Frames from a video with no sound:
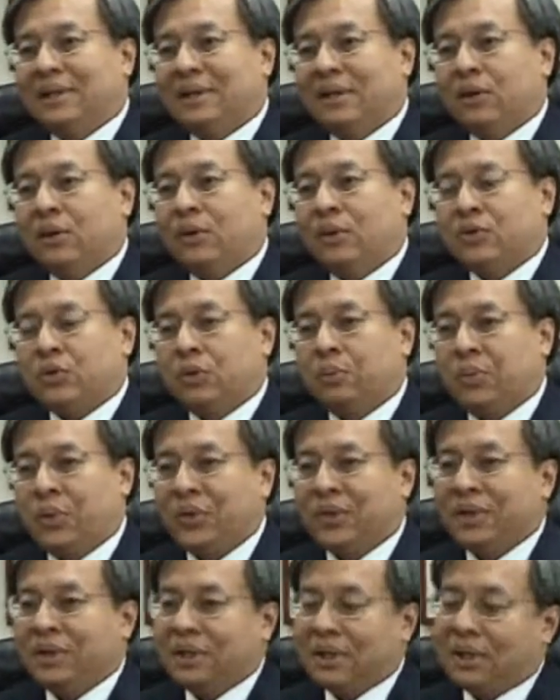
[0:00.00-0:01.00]
they also
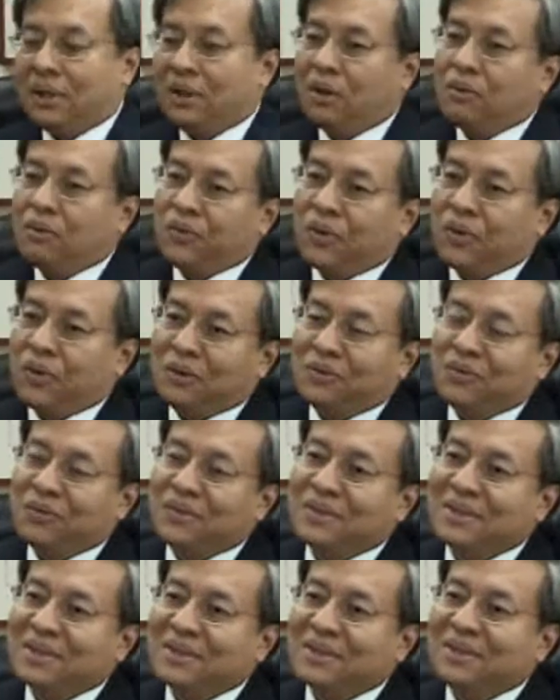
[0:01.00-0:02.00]
put in a lot of
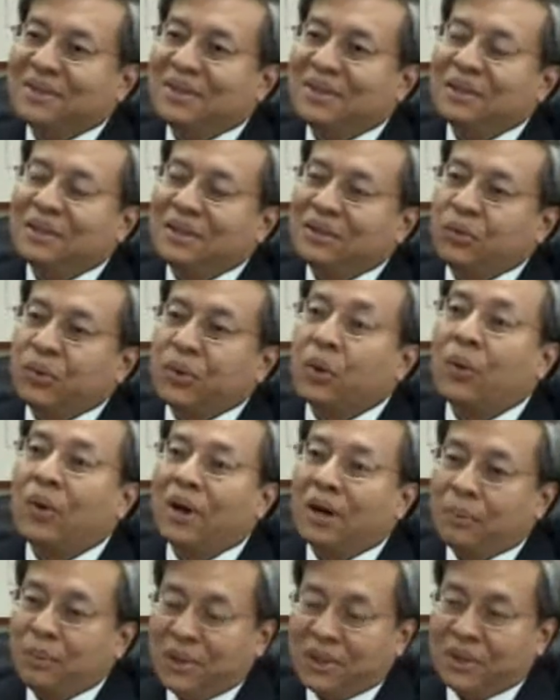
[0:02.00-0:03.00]

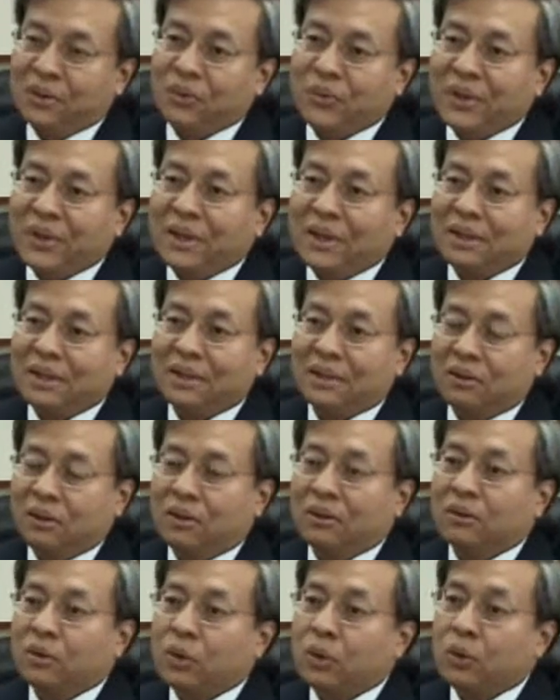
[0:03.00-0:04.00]
requirement related
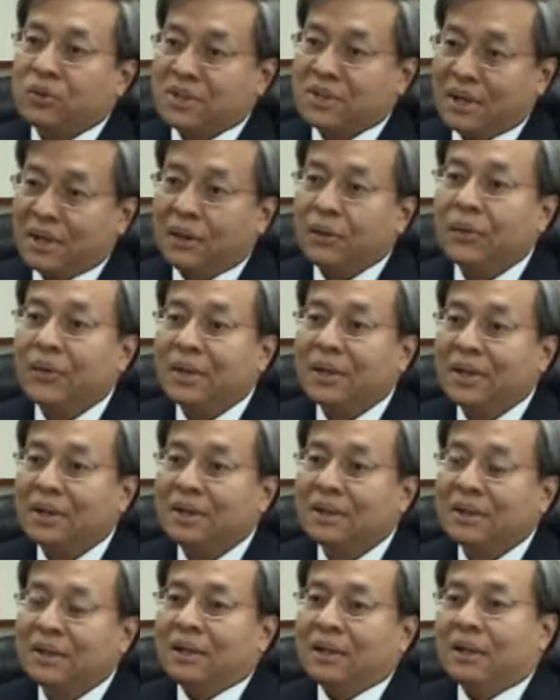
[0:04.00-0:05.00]
on those areas.
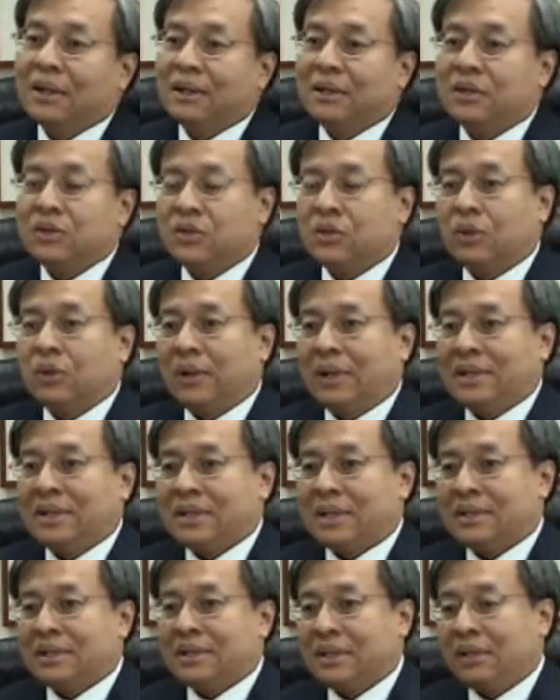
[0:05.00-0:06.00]
So
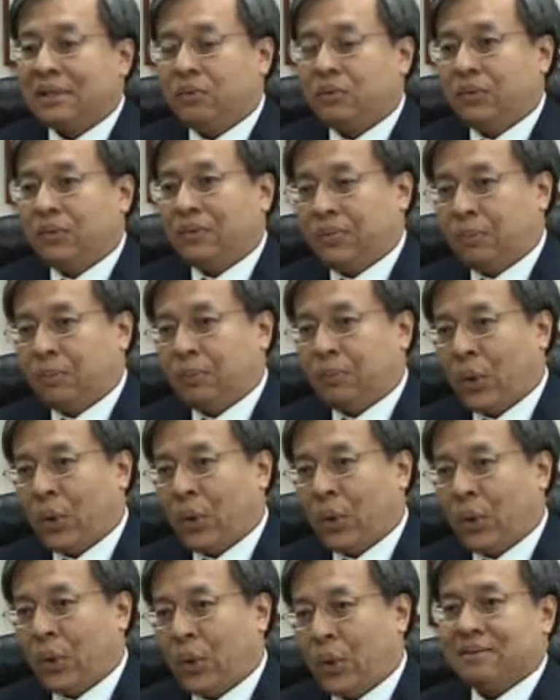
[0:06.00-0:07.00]
as I said, the
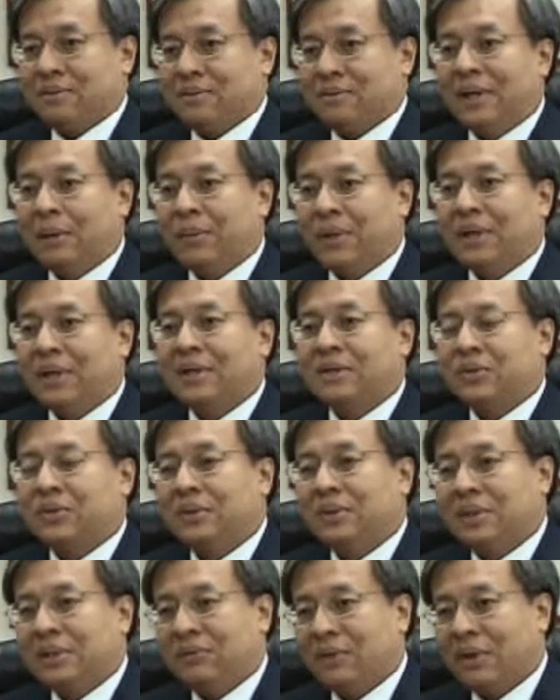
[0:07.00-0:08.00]
process,
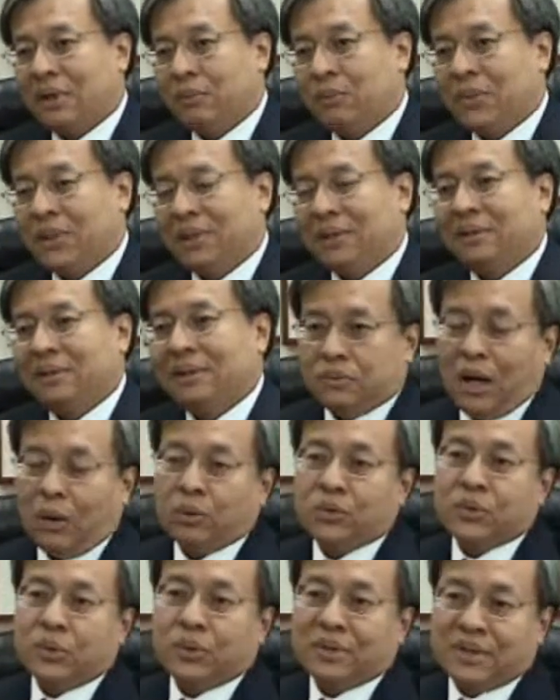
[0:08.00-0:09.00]
application development,
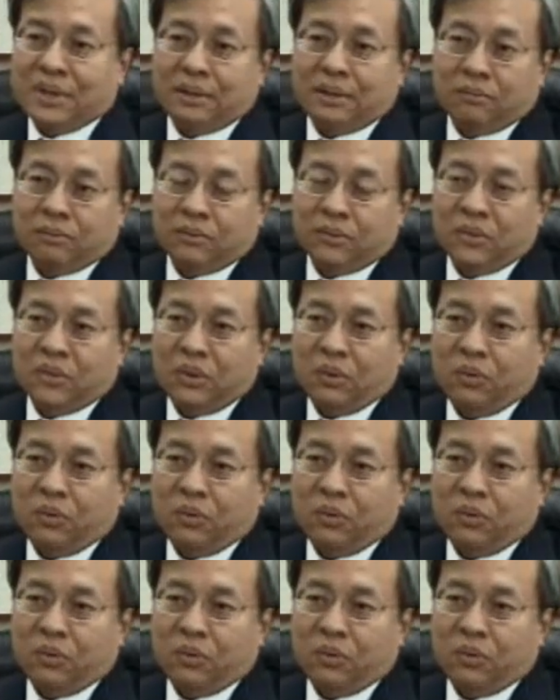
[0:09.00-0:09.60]
outsourcing,